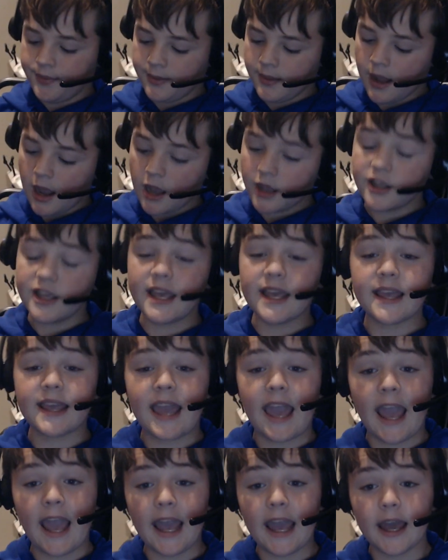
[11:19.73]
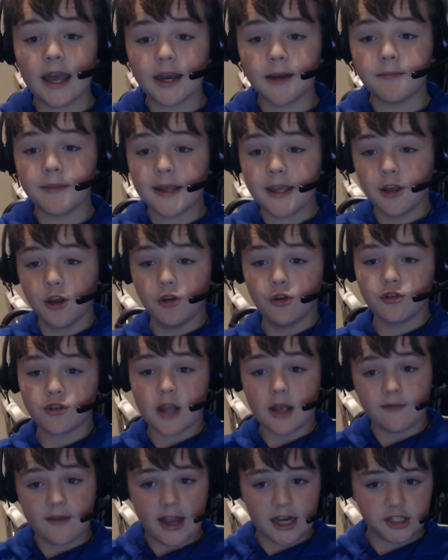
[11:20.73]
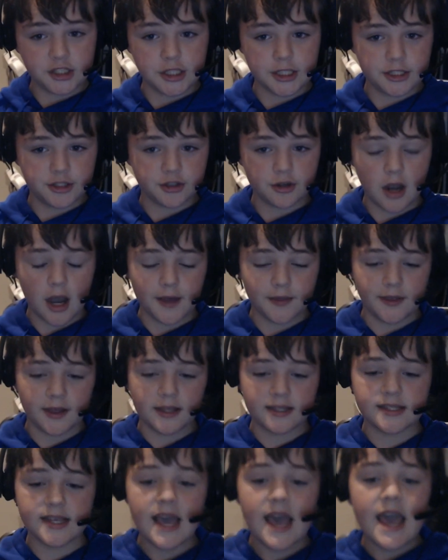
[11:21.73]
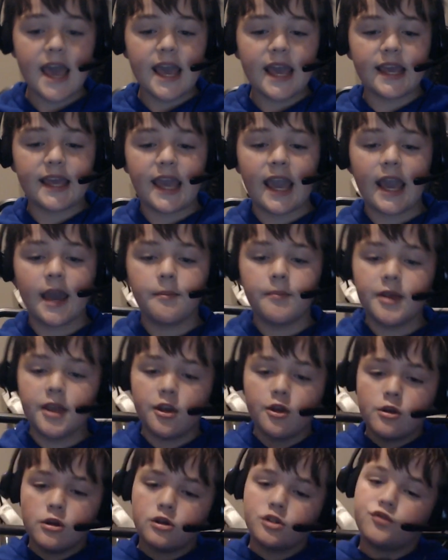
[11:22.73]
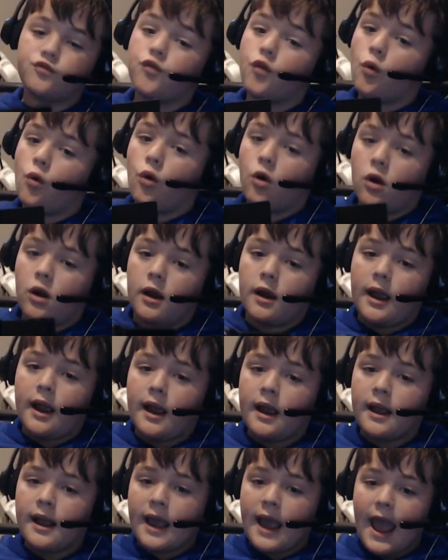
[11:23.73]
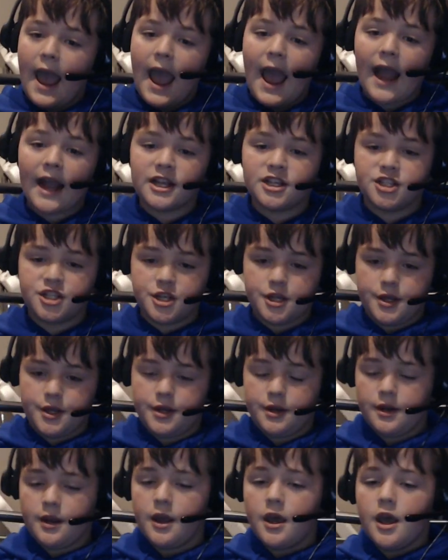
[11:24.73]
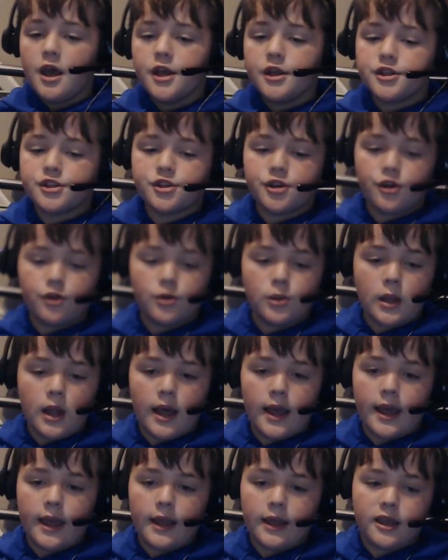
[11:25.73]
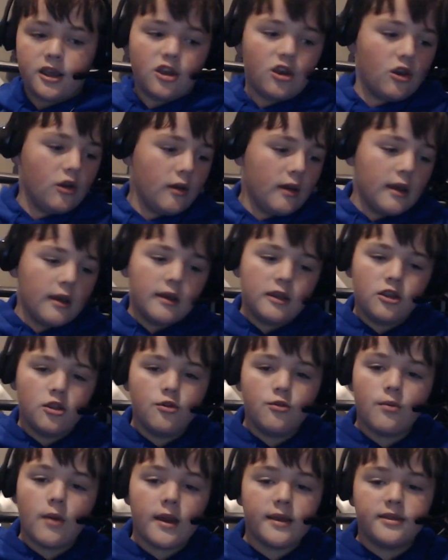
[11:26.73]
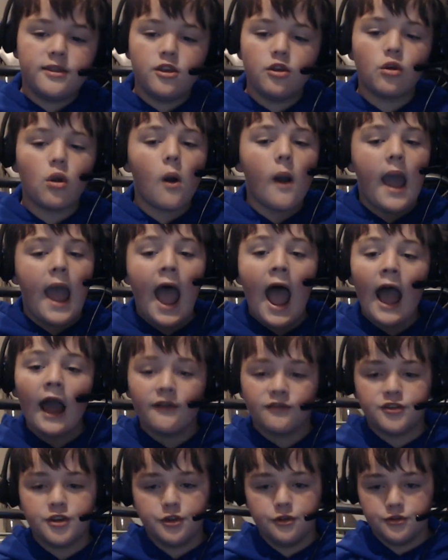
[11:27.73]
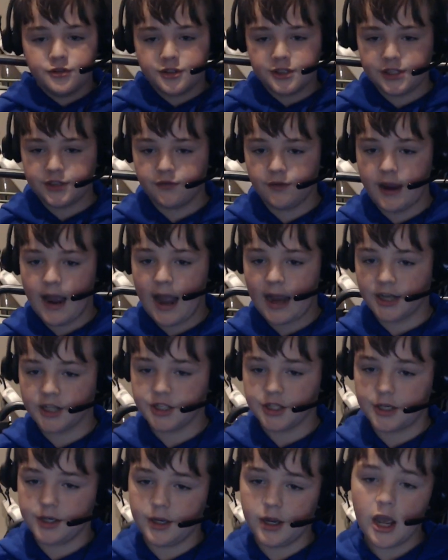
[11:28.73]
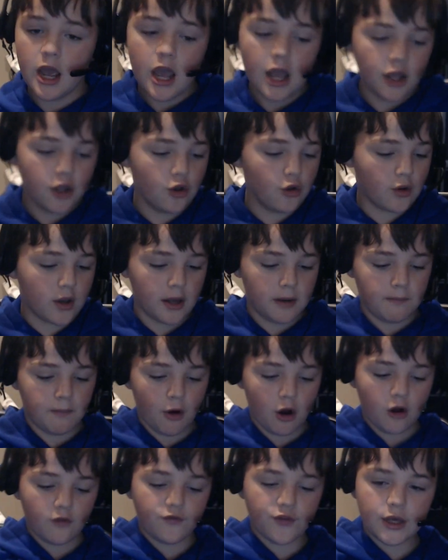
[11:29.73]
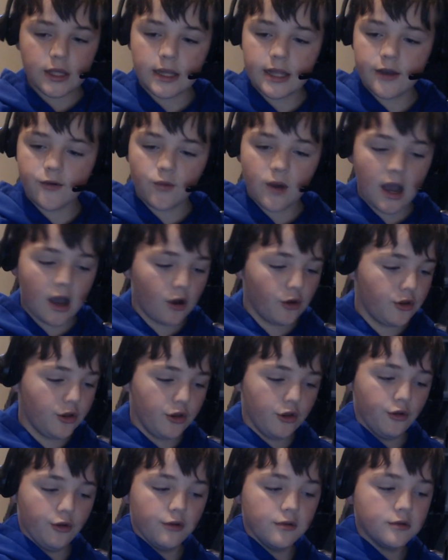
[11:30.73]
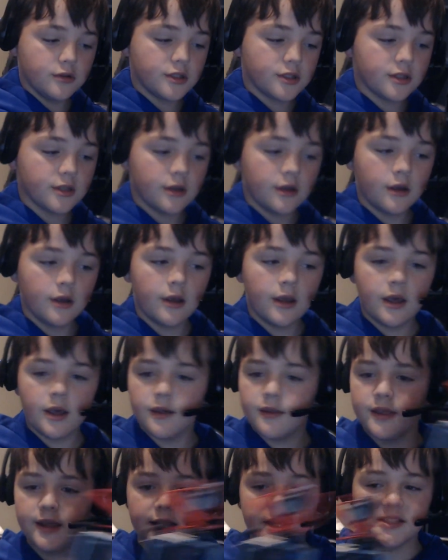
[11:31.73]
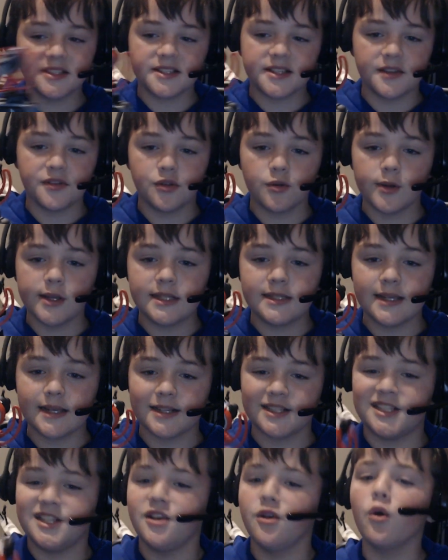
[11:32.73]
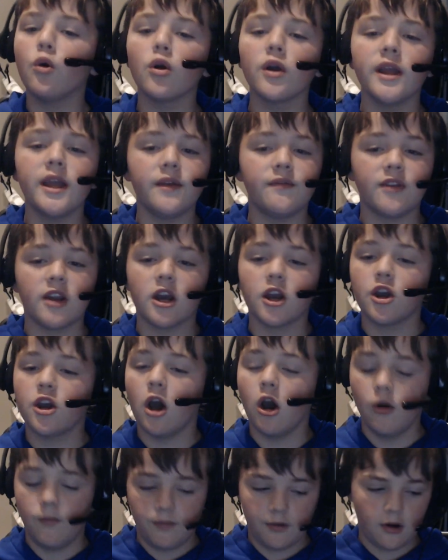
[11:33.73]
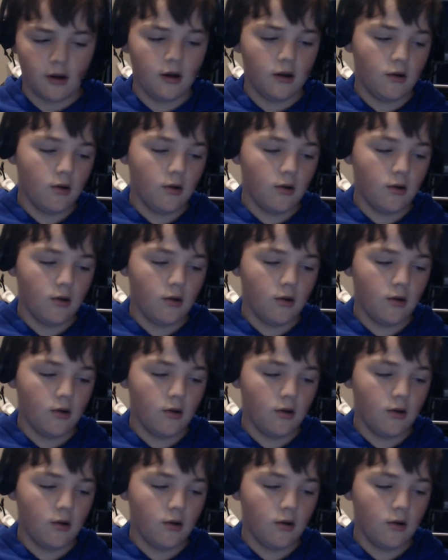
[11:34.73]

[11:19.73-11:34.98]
It can be used, I've actually tried this, it can be used for action. So like, you don't have to use this for action. You can perfectly well use the Instant 360 or even a GoPro.